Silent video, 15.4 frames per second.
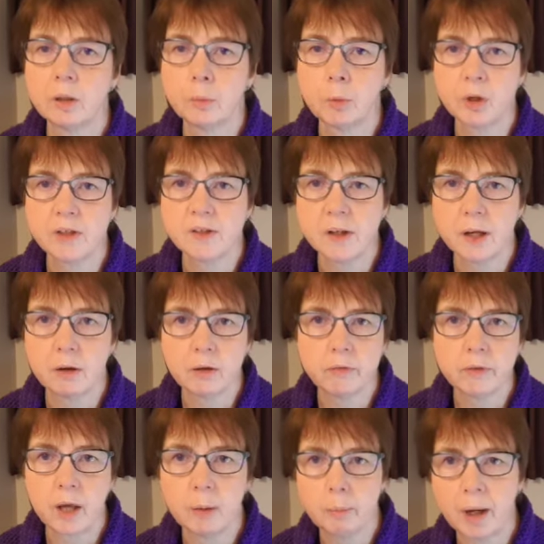printout of
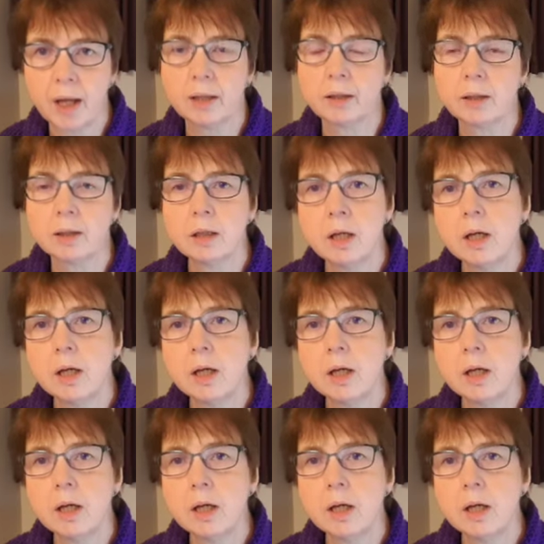that pattern.